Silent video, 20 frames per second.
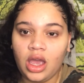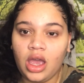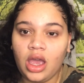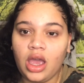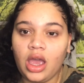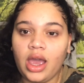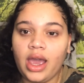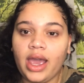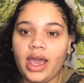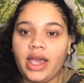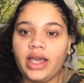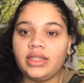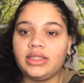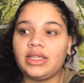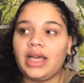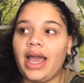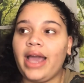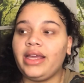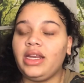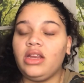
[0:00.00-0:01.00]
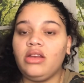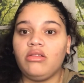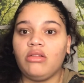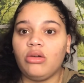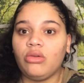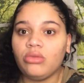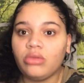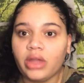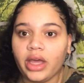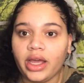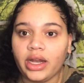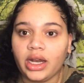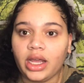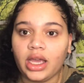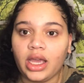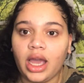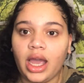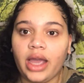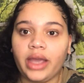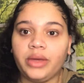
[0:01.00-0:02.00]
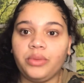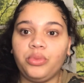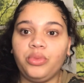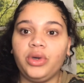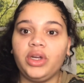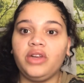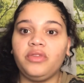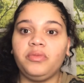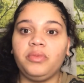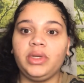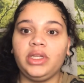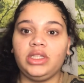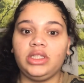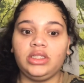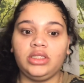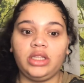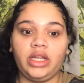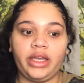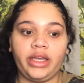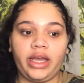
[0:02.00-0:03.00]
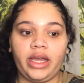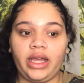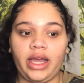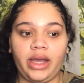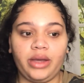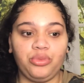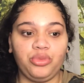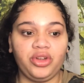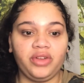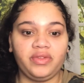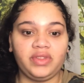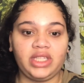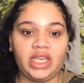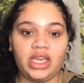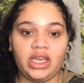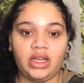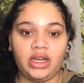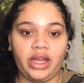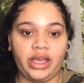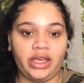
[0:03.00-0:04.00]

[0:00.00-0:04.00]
And I didn't know that. Like, I would have taken like